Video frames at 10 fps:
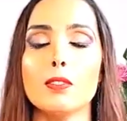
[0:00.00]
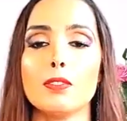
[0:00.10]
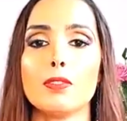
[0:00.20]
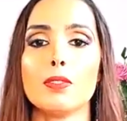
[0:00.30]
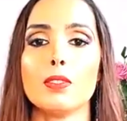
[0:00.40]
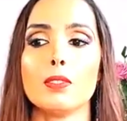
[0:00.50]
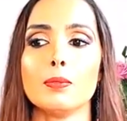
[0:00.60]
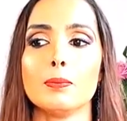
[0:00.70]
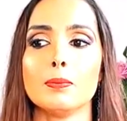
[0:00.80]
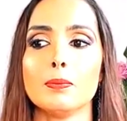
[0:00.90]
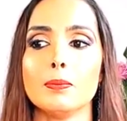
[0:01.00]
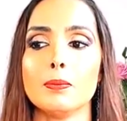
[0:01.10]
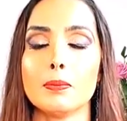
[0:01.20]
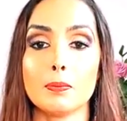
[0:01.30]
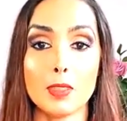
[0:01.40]
of
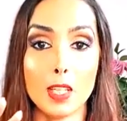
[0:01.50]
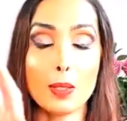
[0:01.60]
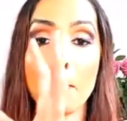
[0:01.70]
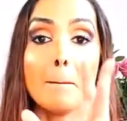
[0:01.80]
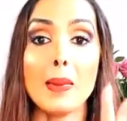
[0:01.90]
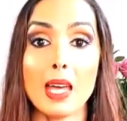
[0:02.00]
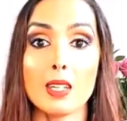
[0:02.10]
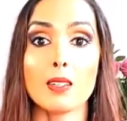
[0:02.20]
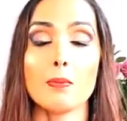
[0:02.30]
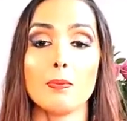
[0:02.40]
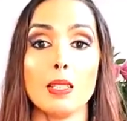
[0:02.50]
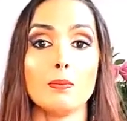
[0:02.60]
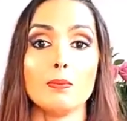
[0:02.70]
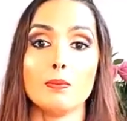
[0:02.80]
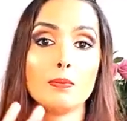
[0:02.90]
not only men,
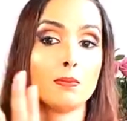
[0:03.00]
but